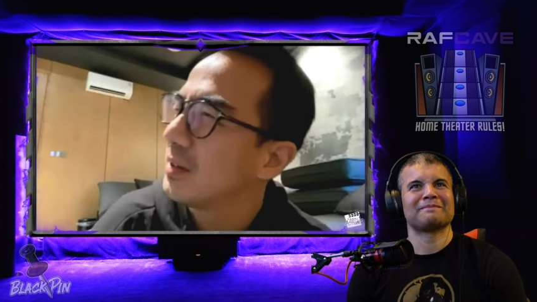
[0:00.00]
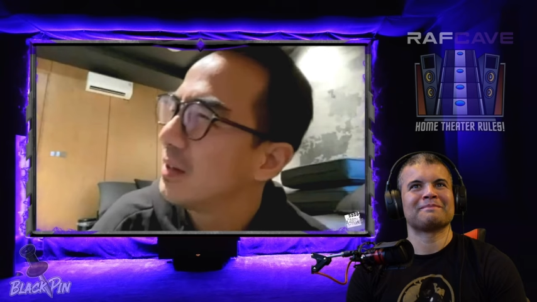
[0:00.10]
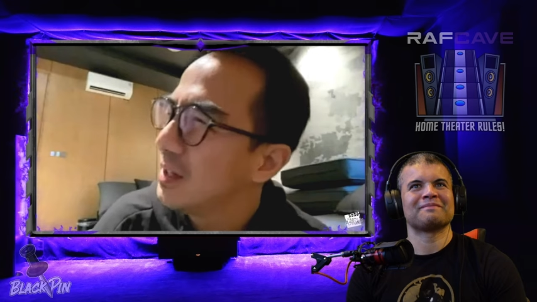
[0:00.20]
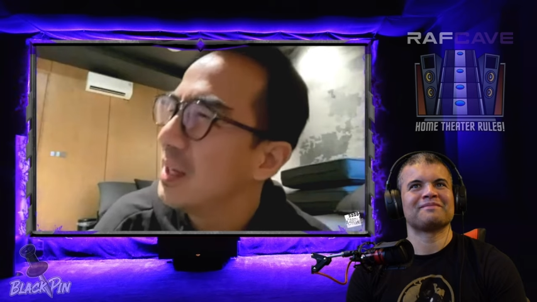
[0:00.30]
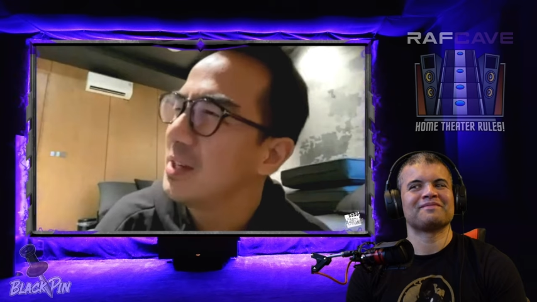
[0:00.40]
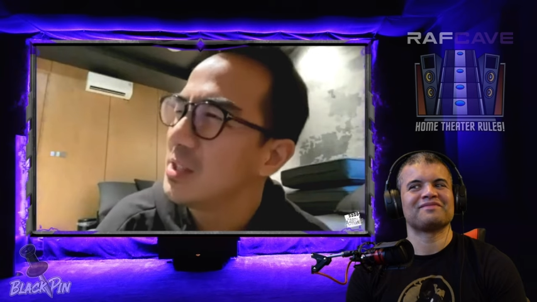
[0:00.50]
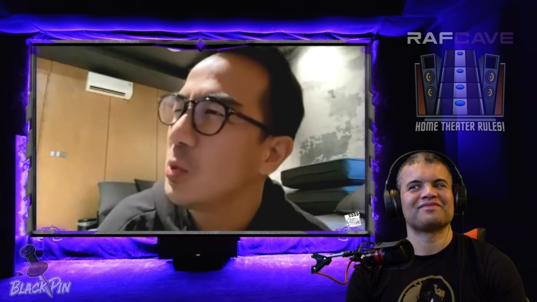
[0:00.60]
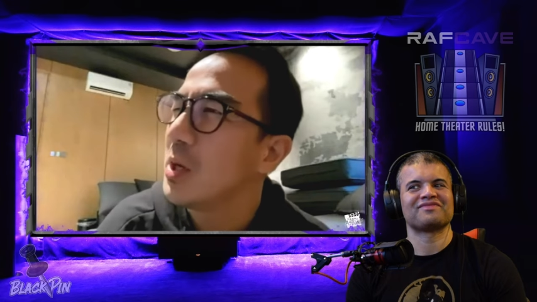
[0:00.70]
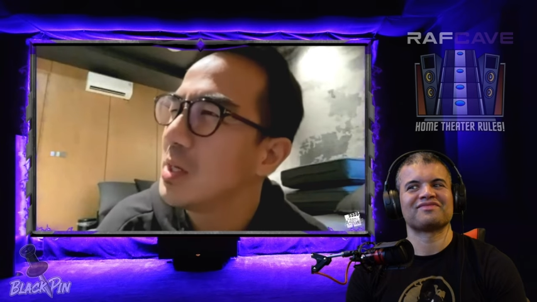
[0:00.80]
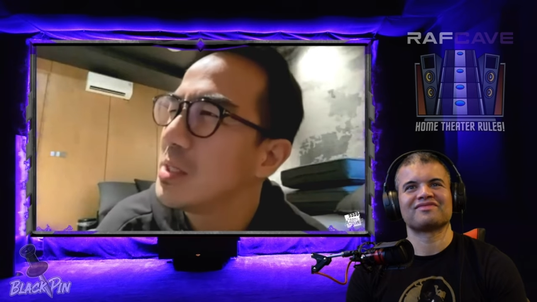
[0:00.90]
Speaker 1: yeah, this
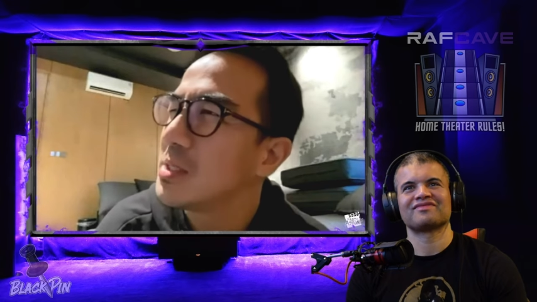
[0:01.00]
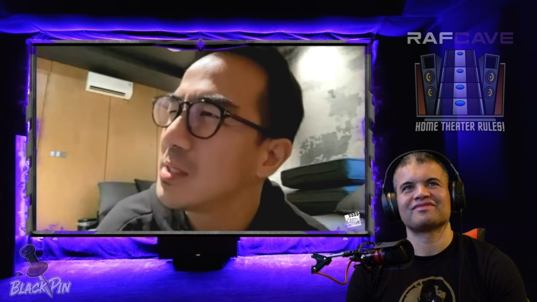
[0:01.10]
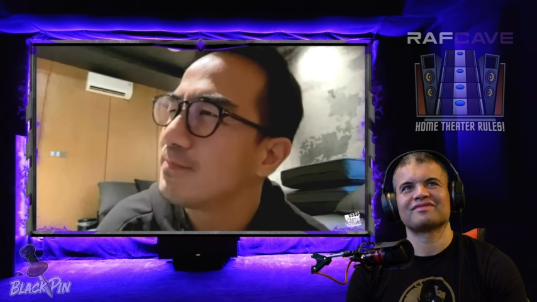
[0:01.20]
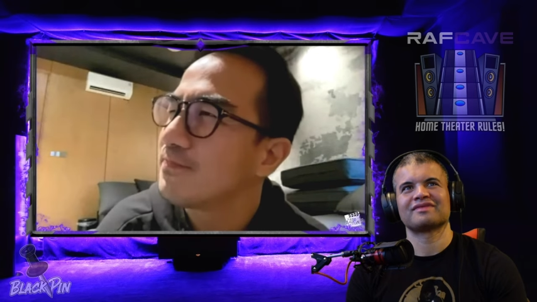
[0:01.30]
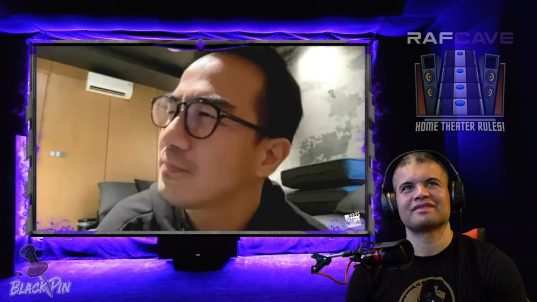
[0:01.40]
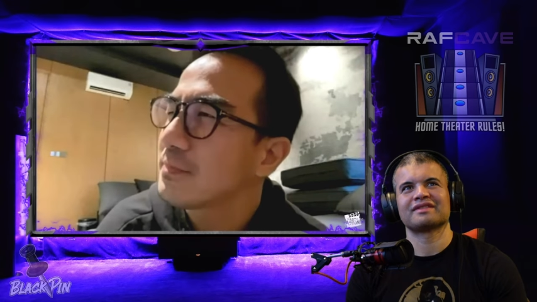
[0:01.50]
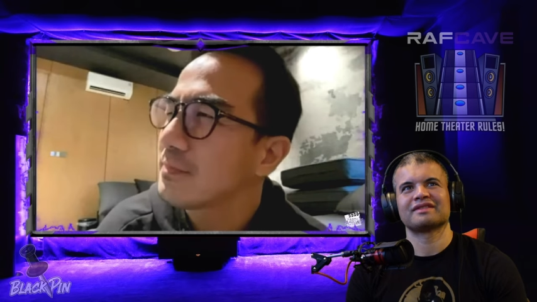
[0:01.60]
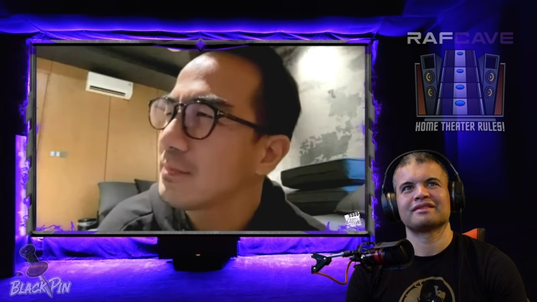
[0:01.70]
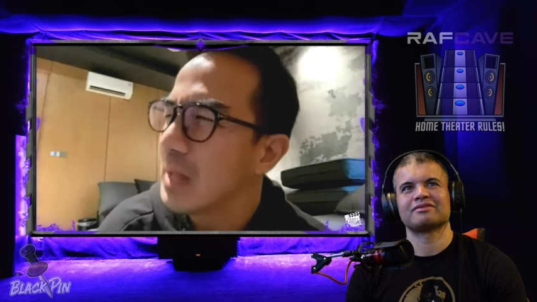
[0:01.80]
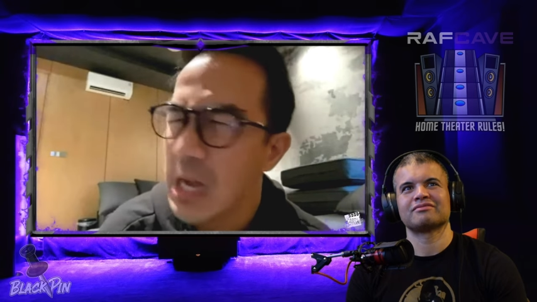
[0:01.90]
one is.
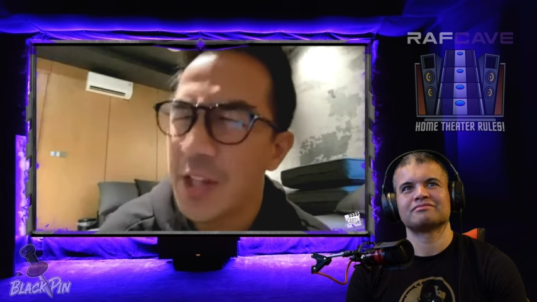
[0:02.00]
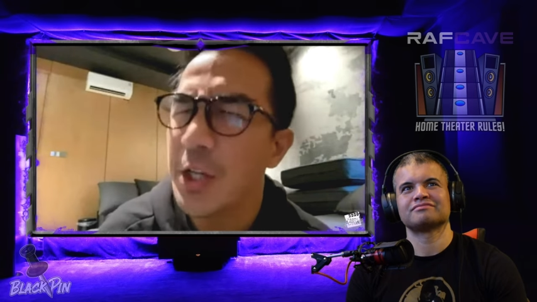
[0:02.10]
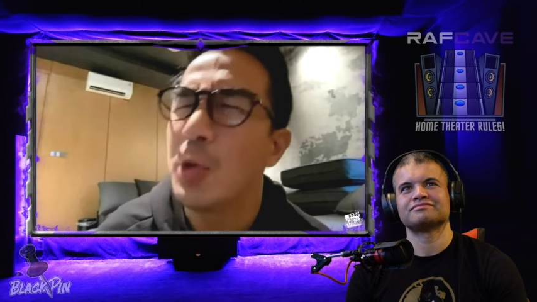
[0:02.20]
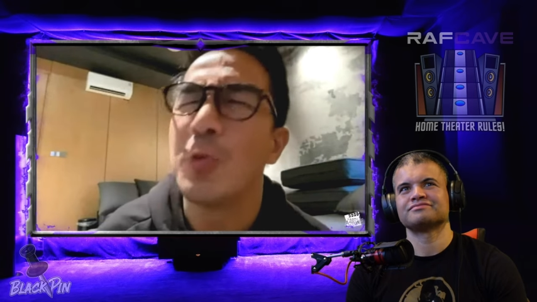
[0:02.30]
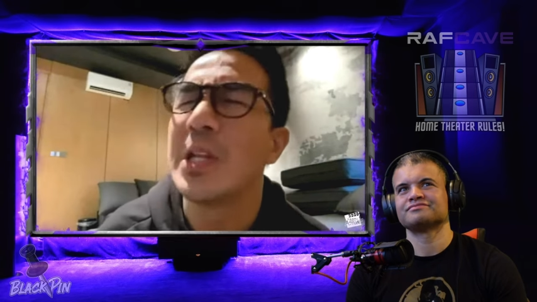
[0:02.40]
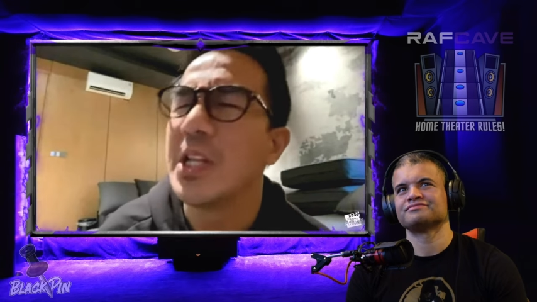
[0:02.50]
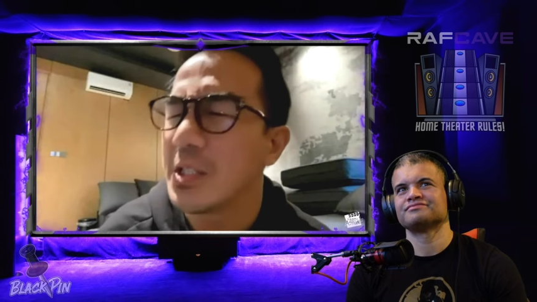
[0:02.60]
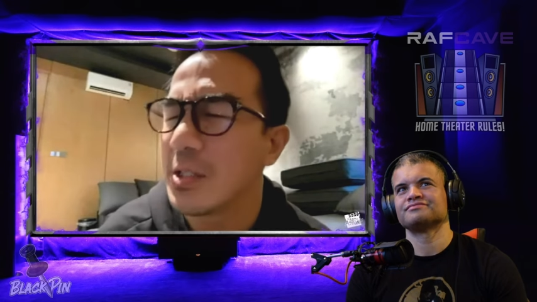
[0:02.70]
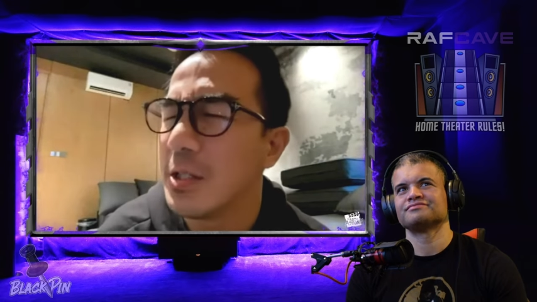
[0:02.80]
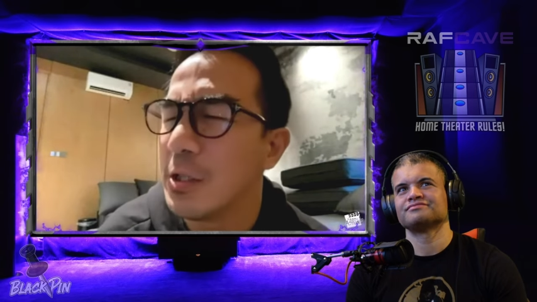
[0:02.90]
I think they
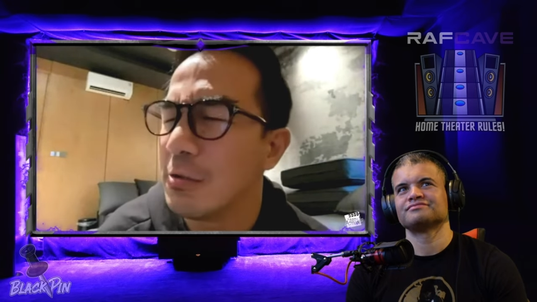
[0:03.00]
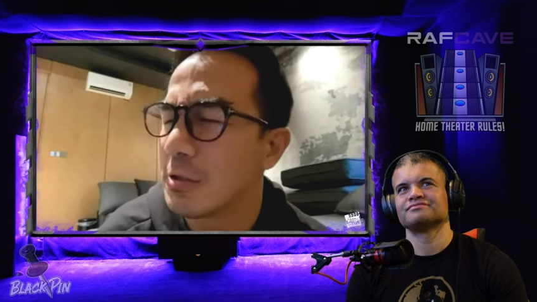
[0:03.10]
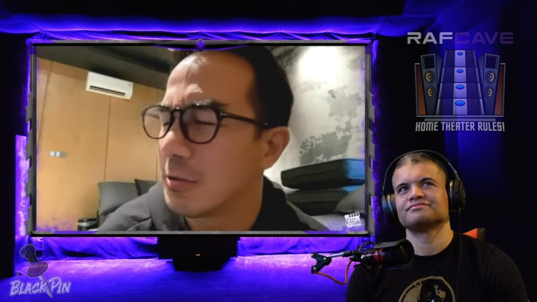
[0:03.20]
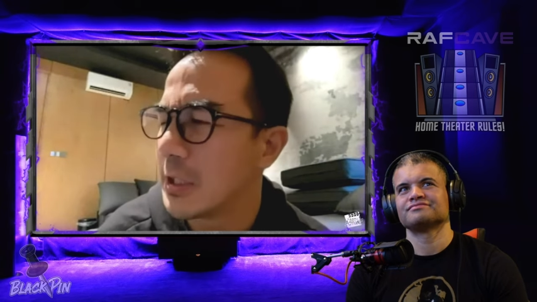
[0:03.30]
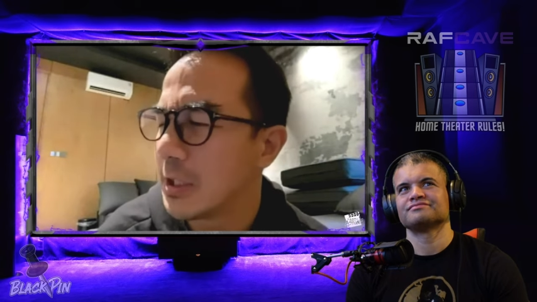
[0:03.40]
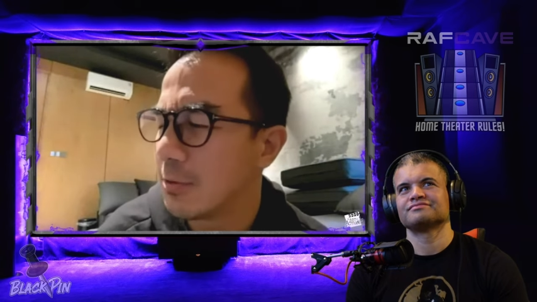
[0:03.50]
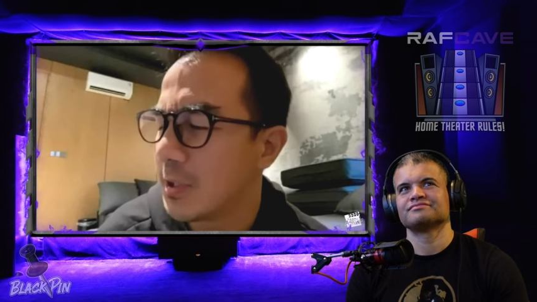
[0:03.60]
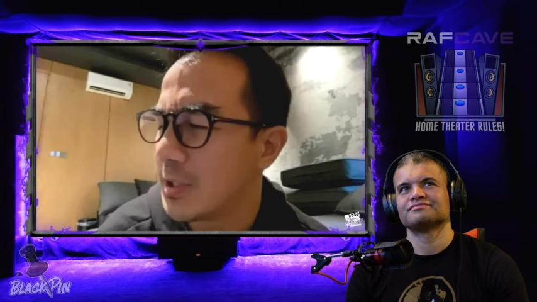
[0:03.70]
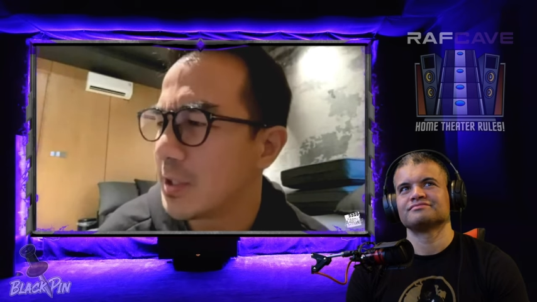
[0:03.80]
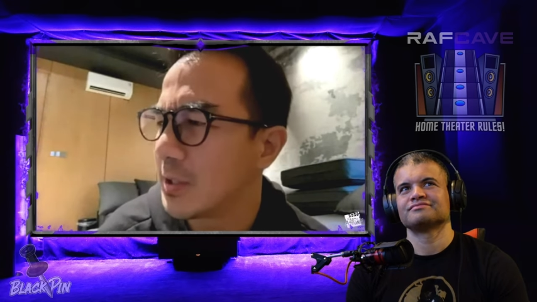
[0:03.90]
released the news already to
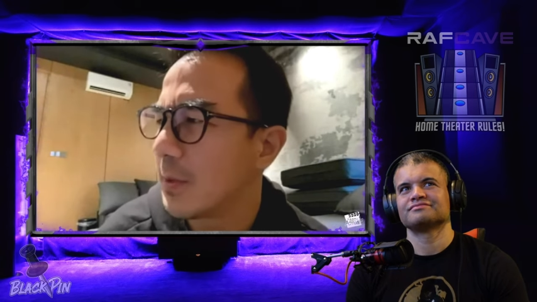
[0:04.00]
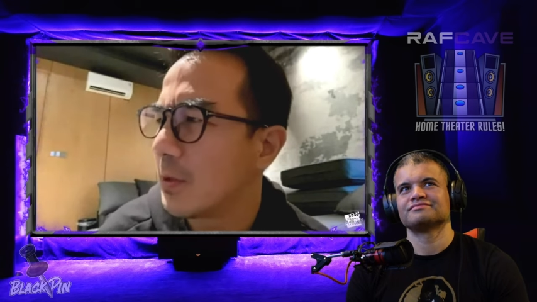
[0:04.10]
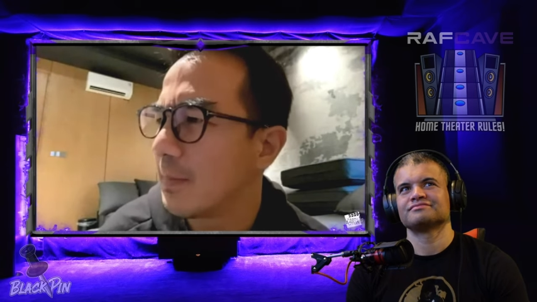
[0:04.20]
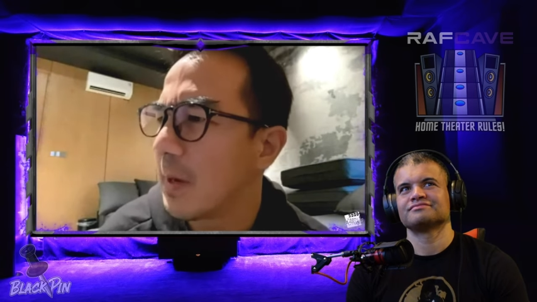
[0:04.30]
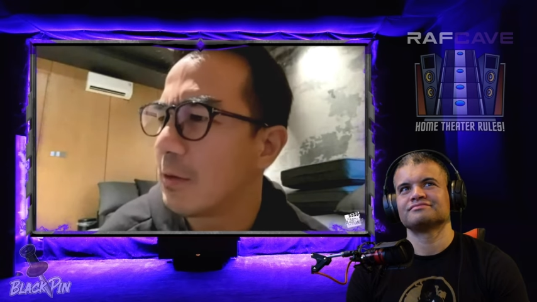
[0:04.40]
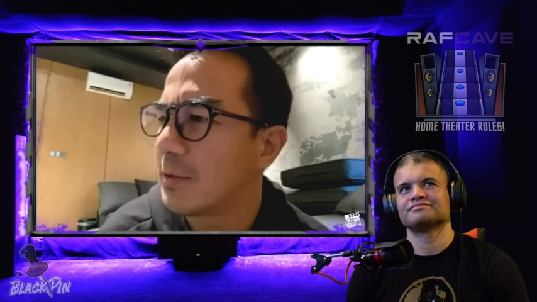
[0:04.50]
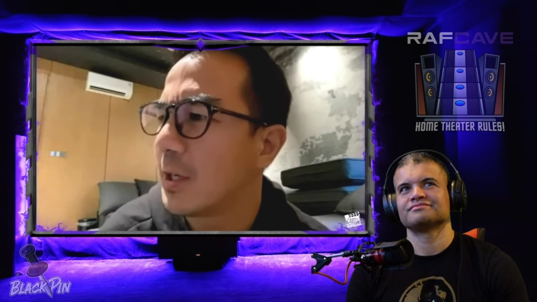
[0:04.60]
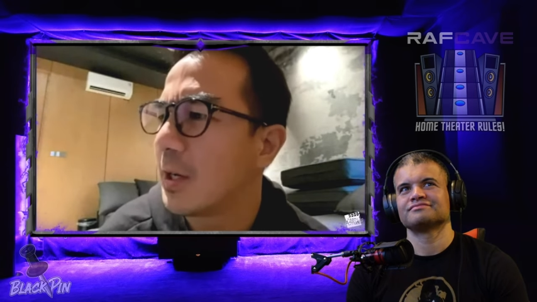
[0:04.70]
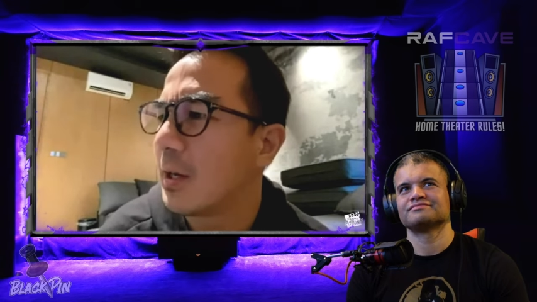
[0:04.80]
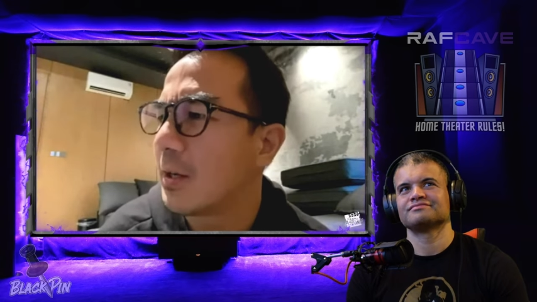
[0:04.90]
release this about about uh, the